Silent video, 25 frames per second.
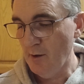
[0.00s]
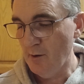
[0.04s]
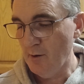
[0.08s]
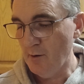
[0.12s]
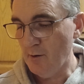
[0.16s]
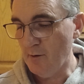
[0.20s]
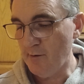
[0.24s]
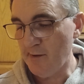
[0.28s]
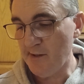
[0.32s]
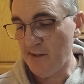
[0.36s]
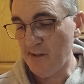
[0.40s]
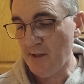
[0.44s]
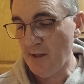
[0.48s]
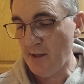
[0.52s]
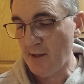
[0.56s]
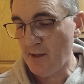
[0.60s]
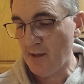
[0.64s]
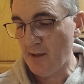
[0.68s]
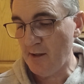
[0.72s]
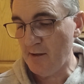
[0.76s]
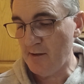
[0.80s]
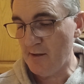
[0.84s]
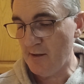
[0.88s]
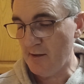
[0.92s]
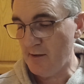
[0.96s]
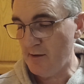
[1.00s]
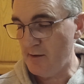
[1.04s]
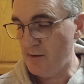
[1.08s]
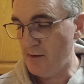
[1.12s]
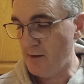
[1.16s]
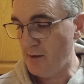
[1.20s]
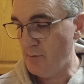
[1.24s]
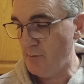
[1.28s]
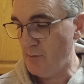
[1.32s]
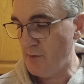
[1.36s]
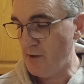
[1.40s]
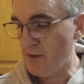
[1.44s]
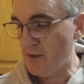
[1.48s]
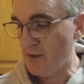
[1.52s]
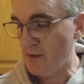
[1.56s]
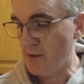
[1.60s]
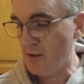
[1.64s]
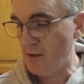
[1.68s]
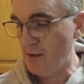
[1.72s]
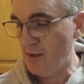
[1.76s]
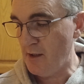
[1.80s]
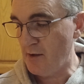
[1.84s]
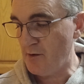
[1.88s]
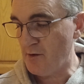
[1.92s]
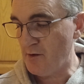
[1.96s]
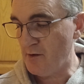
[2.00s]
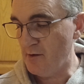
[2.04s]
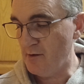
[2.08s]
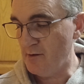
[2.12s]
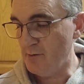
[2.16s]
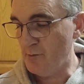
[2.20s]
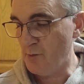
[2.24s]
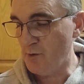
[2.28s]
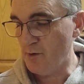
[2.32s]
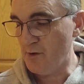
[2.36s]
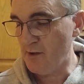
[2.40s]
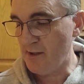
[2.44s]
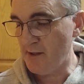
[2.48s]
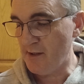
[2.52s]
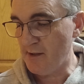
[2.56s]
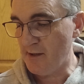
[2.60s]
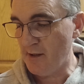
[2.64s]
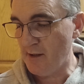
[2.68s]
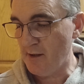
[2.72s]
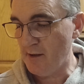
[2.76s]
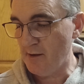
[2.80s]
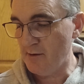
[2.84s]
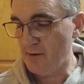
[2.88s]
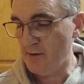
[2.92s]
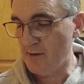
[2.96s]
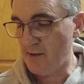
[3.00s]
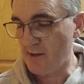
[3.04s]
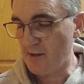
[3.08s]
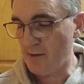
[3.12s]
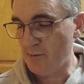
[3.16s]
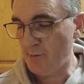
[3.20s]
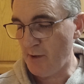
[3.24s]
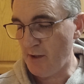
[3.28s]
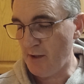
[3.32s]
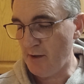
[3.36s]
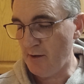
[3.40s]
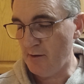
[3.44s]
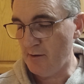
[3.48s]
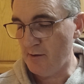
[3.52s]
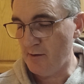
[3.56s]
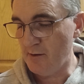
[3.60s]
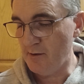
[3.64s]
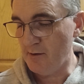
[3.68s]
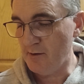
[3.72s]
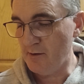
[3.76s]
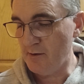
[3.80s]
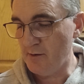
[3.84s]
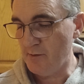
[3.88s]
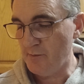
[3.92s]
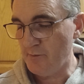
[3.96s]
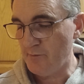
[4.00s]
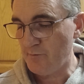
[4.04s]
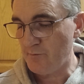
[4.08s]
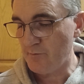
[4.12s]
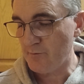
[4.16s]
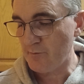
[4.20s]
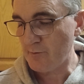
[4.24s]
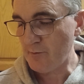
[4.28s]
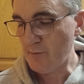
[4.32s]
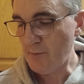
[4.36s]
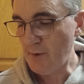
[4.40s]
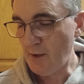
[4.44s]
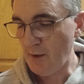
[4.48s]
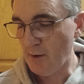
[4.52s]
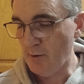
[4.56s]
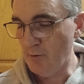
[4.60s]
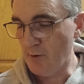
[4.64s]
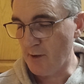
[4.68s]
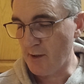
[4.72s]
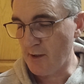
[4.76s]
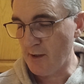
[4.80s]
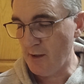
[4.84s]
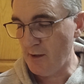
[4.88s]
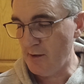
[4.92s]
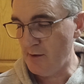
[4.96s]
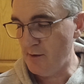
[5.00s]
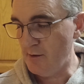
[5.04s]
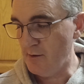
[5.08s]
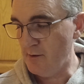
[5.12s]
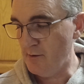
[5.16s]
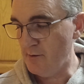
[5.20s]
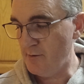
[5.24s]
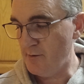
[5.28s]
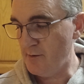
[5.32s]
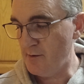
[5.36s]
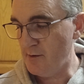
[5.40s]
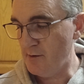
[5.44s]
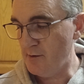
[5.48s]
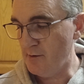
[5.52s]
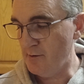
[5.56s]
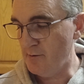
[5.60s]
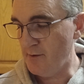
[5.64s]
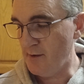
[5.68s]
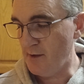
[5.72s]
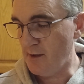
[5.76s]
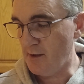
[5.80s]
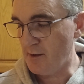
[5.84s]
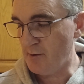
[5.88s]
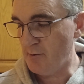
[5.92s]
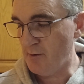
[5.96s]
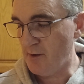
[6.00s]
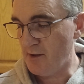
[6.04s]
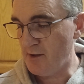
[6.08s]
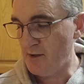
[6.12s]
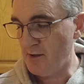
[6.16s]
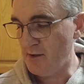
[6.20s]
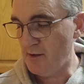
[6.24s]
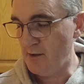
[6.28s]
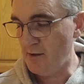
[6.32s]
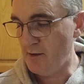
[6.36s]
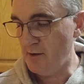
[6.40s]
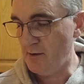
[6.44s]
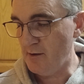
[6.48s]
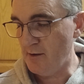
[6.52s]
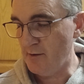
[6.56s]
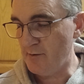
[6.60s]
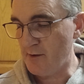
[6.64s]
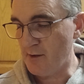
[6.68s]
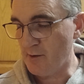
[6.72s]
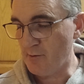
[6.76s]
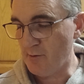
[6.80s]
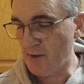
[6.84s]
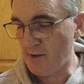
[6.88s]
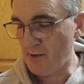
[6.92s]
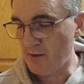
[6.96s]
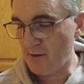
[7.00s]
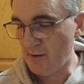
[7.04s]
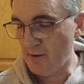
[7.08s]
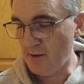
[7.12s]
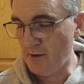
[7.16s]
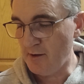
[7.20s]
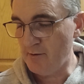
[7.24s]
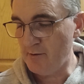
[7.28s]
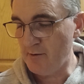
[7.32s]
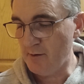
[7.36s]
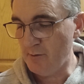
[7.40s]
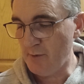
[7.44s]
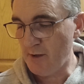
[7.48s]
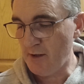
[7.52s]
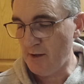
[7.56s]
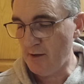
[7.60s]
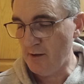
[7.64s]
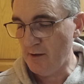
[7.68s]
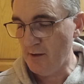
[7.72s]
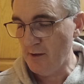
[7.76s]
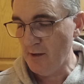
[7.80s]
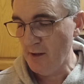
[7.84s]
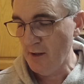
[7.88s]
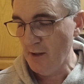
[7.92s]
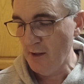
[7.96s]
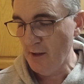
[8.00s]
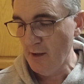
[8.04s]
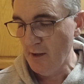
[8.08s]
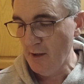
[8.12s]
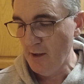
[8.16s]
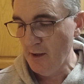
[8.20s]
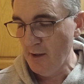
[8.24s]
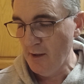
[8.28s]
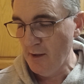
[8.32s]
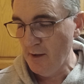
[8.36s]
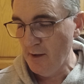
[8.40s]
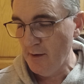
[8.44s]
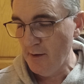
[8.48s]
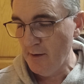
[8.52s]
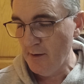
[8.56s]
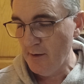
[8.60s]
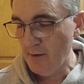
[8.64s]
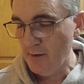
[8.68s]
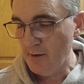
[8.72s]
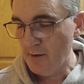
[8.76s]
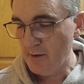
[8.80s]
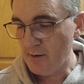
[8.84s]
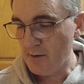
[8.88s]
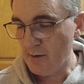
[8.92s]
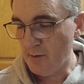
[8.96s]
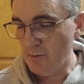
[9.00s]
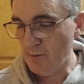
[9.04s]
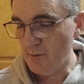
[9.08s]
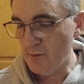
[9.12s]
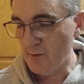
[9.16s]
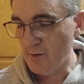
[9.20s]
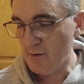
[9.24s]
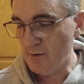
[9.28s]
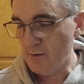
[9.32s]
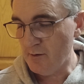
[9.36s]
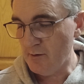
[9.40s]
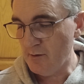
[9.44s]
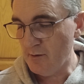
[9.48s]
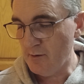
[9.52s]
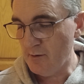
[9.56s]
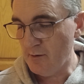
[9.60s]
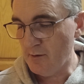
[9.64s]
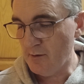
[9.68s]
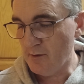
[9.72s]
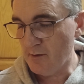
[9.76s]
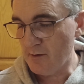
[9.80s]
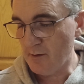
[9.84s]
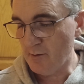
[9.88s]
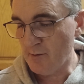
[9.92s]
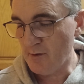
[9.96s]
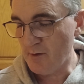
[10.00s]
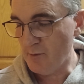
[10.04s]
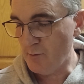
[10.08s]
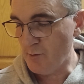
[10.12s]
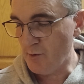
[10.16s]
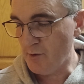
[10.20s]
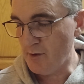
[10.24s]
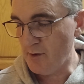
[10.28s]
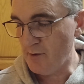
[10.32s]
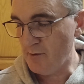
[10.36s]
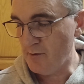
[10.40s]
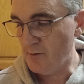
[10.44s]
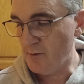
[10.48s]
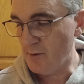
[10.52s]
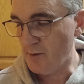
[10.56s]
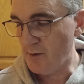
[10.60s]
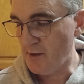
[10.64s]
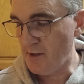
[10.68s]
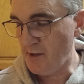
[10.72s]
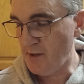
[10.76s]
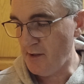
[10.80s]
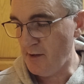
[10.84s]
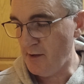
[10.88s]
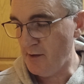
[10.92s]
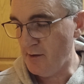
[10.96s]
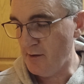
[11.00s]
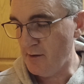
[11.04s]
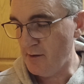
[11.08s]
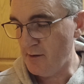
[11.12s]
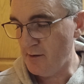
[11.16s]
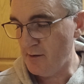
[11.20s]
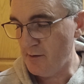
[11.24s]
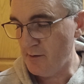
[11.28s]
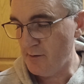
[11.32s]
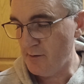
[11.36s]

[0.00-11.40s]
Over the decades, I assembled a collection of more than 1,000 experiencers who were kind enough to fill out questionnaire after questionnaire for me, some for more than 40 years.